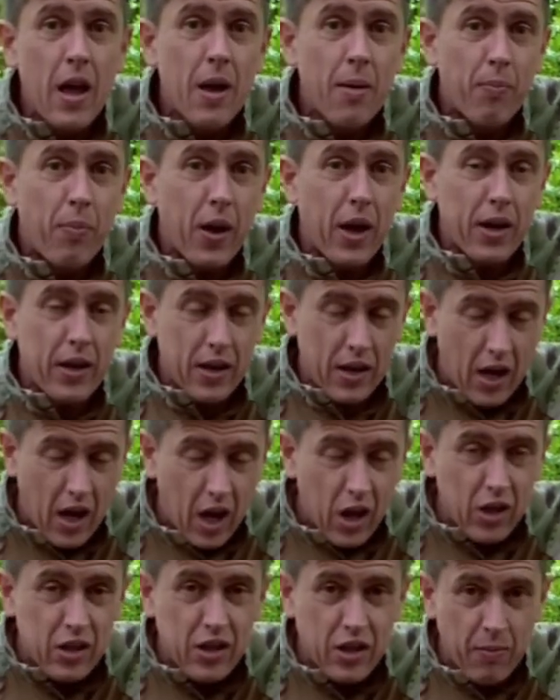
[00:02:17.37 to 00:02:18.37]
but
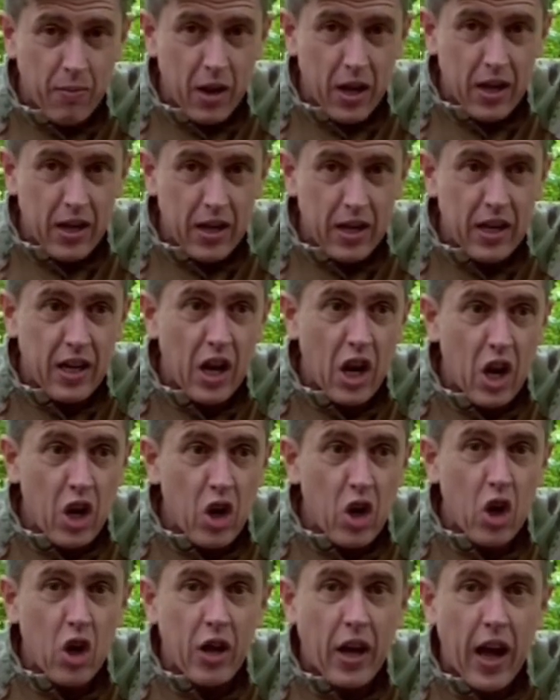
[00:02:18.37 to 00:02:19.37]
ultimately
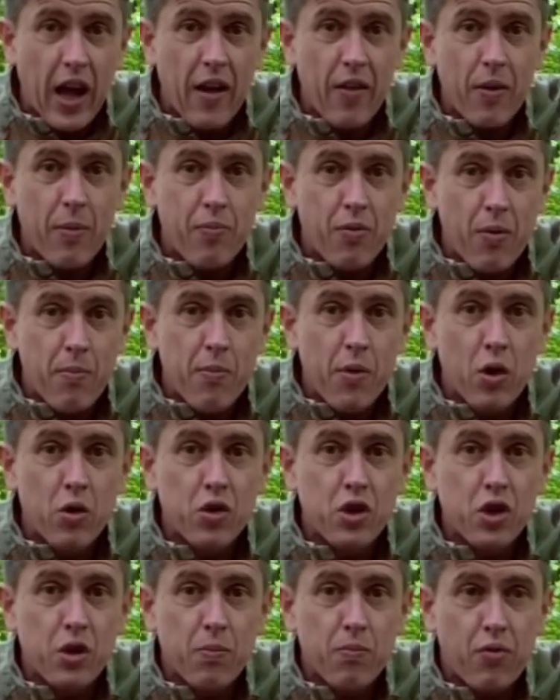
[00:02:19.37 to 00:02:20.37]
look at the
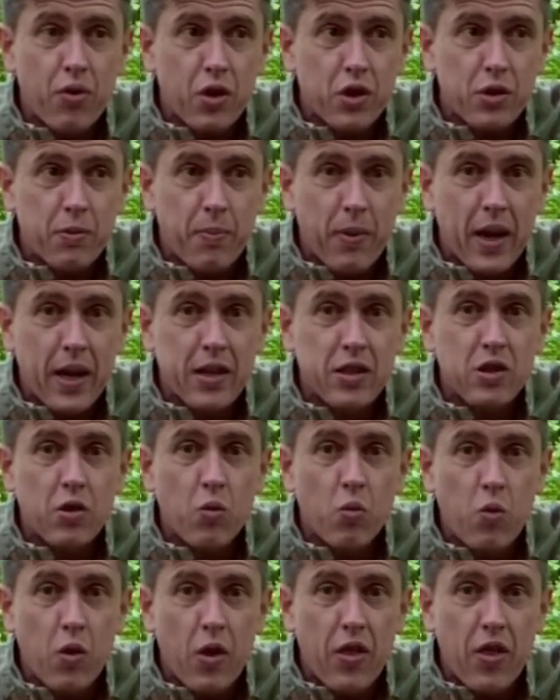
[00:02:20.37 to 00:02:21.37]
promotion prospects
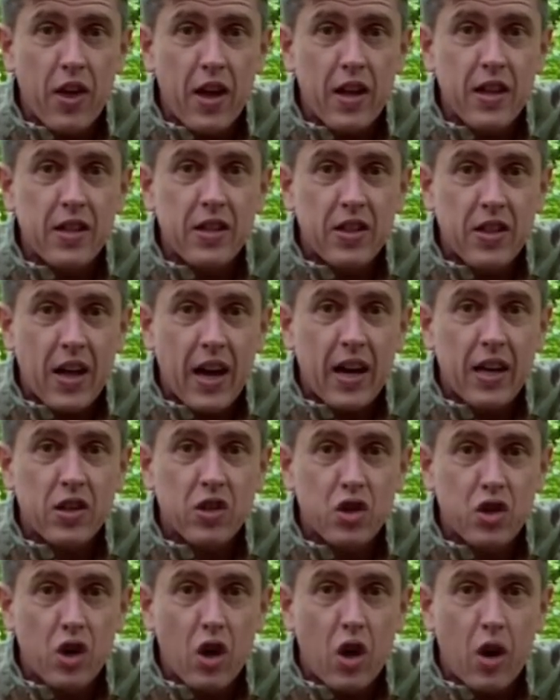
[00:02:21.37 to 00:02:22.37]
within that
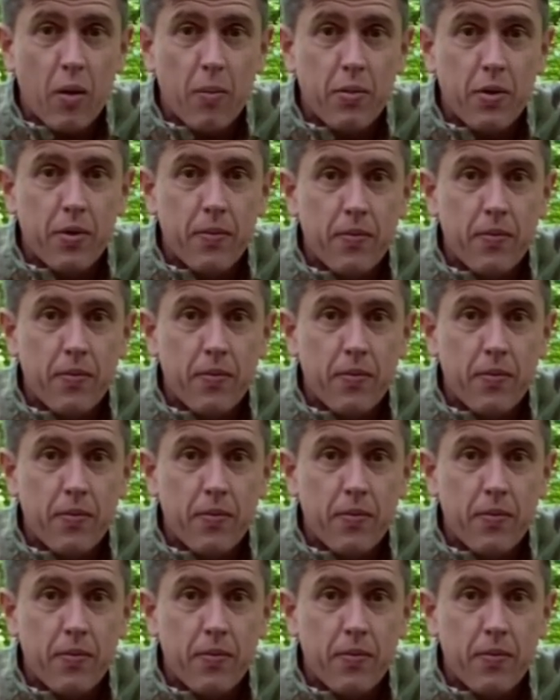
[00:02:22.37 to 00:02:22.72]
job.